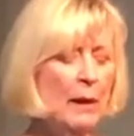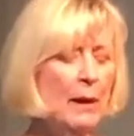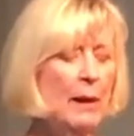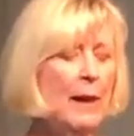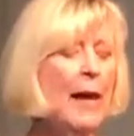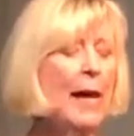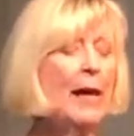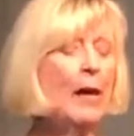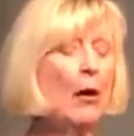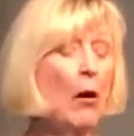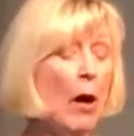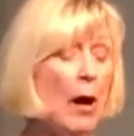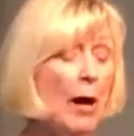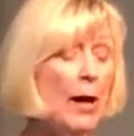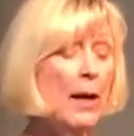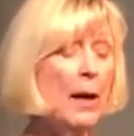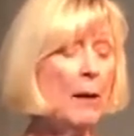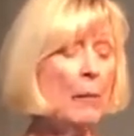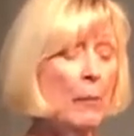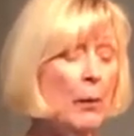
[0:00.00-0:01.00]
Thank
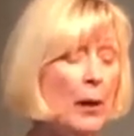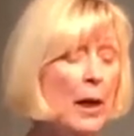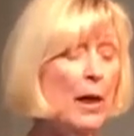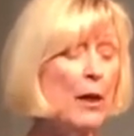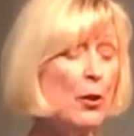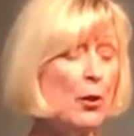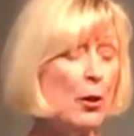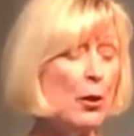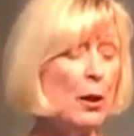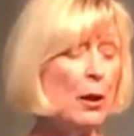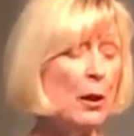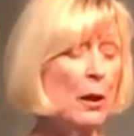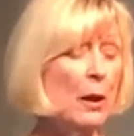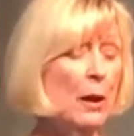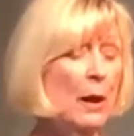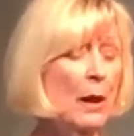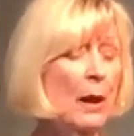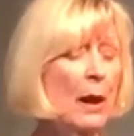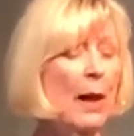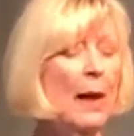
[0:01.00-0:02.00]
God I'm rich,
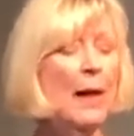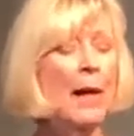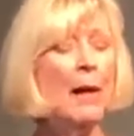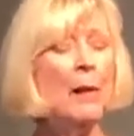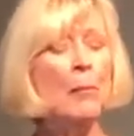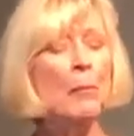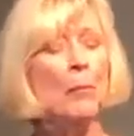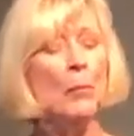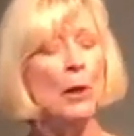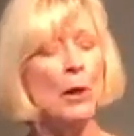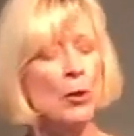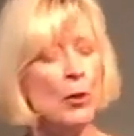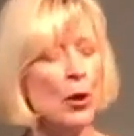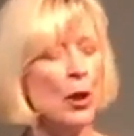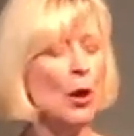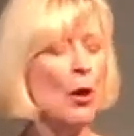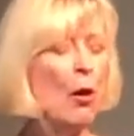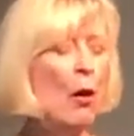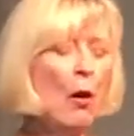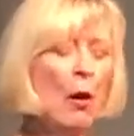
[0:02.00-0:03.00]
and I'm rich
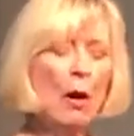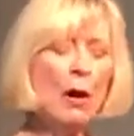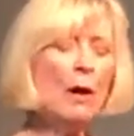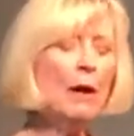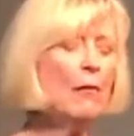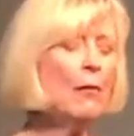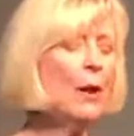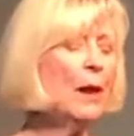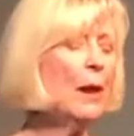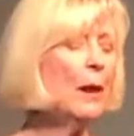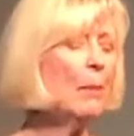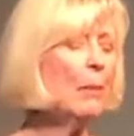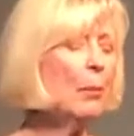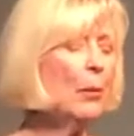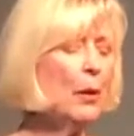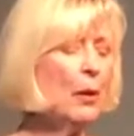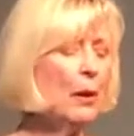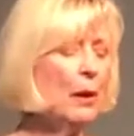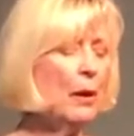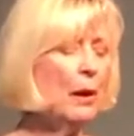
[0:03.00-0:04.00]
in all of the
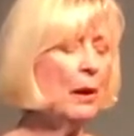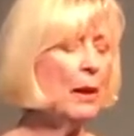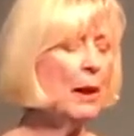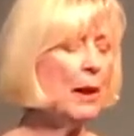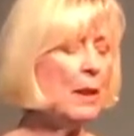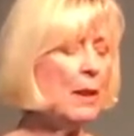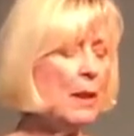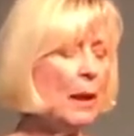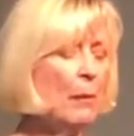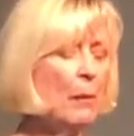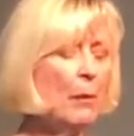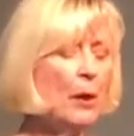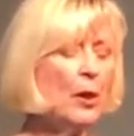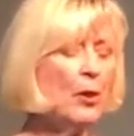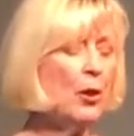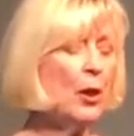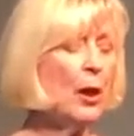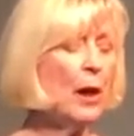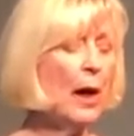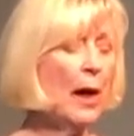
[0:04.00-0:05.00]
important things. I'm
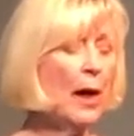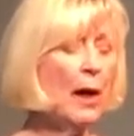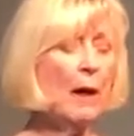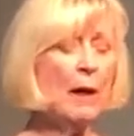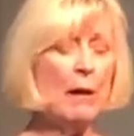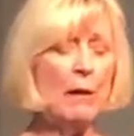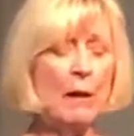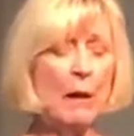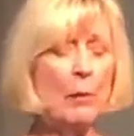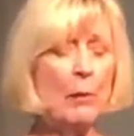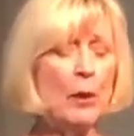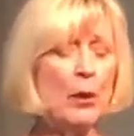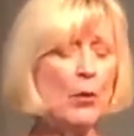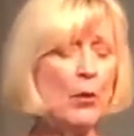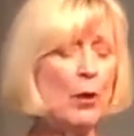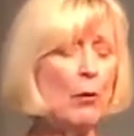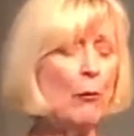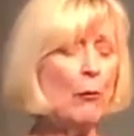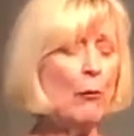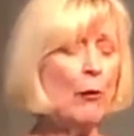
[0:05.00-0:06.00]
rich in health. I'm rich
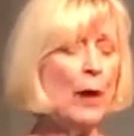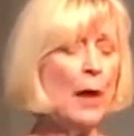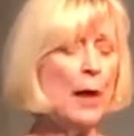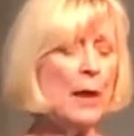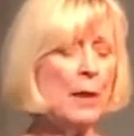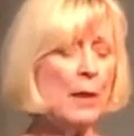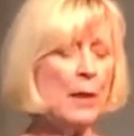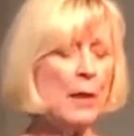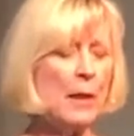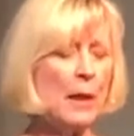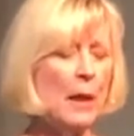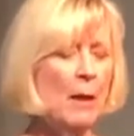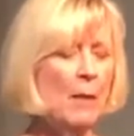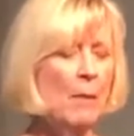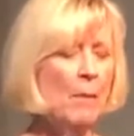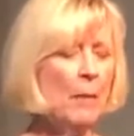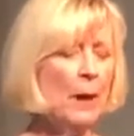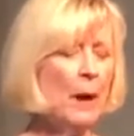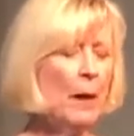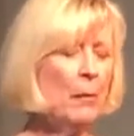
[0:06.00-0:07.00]
in friends.
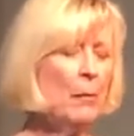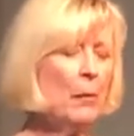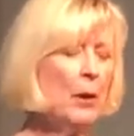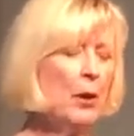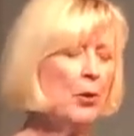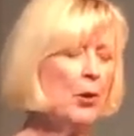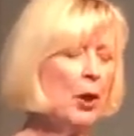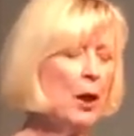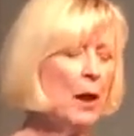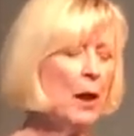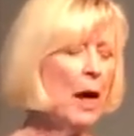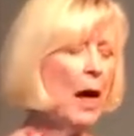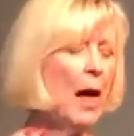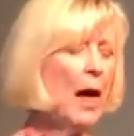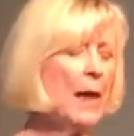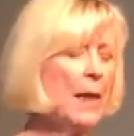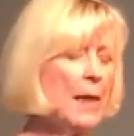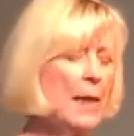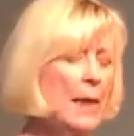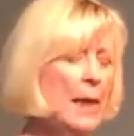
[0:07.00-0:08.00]
I'm rich in
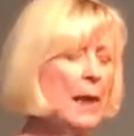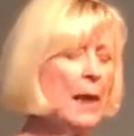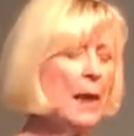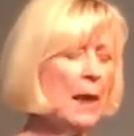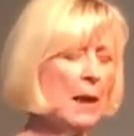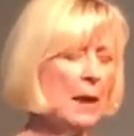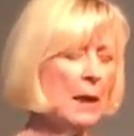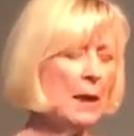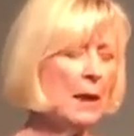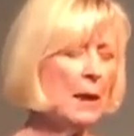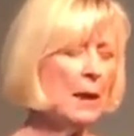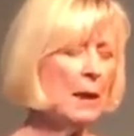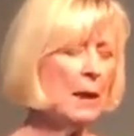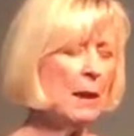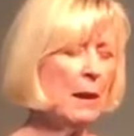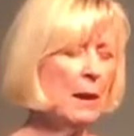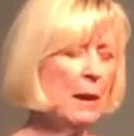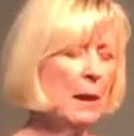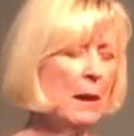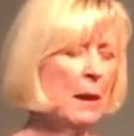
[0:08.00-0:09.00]
ideas.
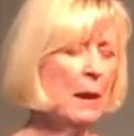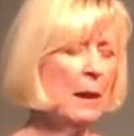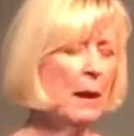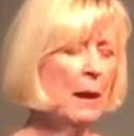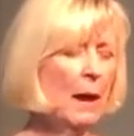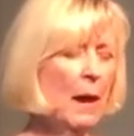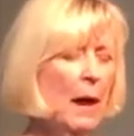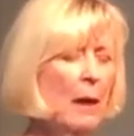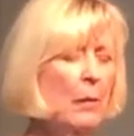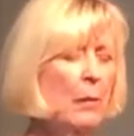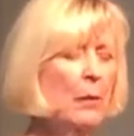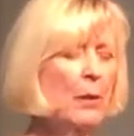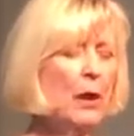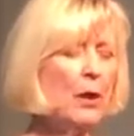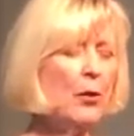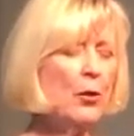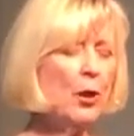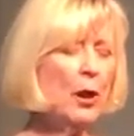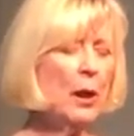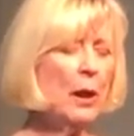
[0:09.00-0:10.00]
I'm
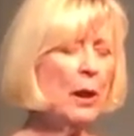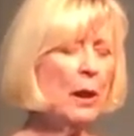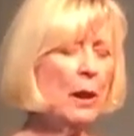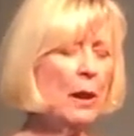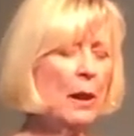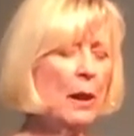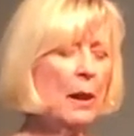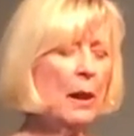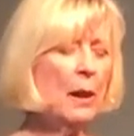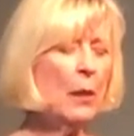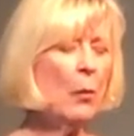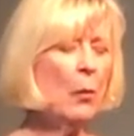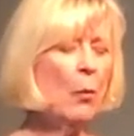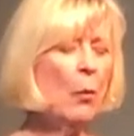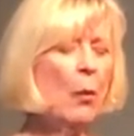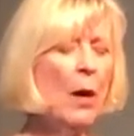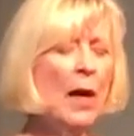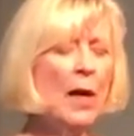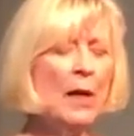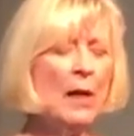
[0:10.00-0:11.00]
rich in the
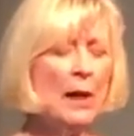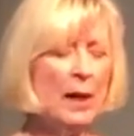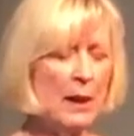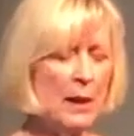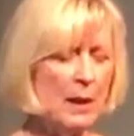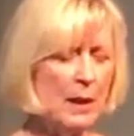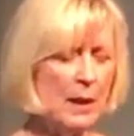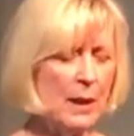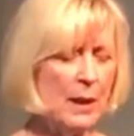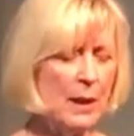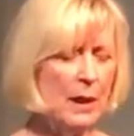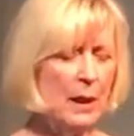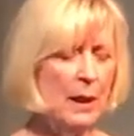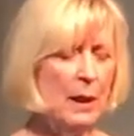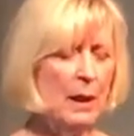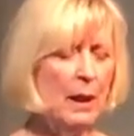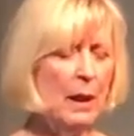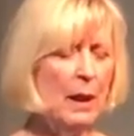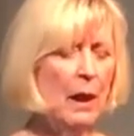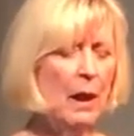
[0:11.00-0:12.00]
oneness
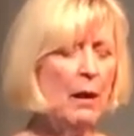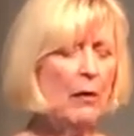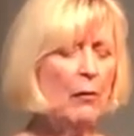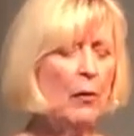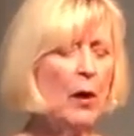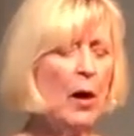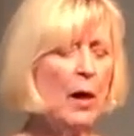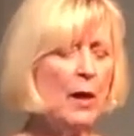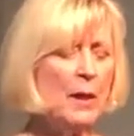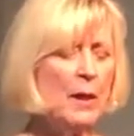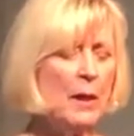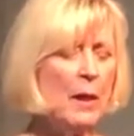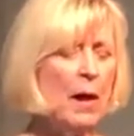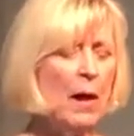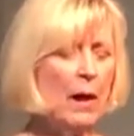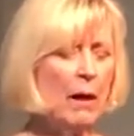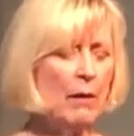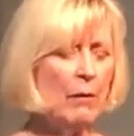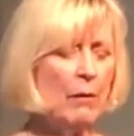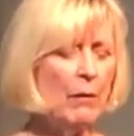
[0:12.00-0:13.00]
of God's
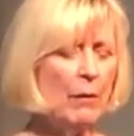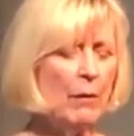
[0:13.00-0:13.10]
life.